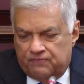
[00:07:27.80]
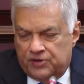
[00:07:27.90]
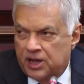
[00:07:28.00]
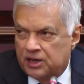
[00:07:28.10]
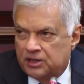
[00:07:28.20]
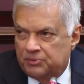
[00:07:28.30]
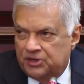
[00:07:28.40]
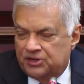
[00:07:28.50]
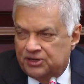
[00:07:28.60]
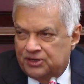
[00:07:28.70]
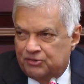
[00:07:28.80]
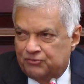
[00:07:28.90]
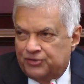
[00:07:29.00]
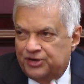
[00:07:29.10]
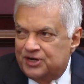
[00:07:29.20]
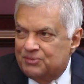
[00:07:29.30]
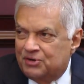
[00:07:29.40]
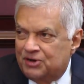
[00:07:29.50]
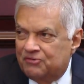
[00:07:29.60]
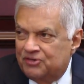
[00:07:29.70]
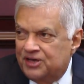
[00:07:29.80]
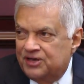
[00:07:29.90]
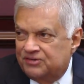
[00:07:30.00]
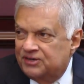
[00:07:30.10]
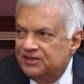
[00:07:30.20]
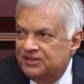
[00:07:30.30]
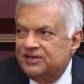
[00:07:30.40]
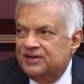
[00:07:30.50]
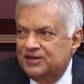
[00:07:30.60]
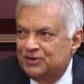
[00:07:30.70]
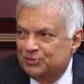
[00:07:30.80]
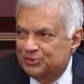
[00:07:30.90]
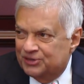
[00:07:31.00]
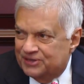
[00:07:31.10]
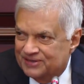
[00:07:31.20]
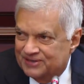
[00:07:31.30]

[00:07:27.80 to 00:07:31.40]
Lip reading: we are committed to freedom of navigation in the Indian Ocean.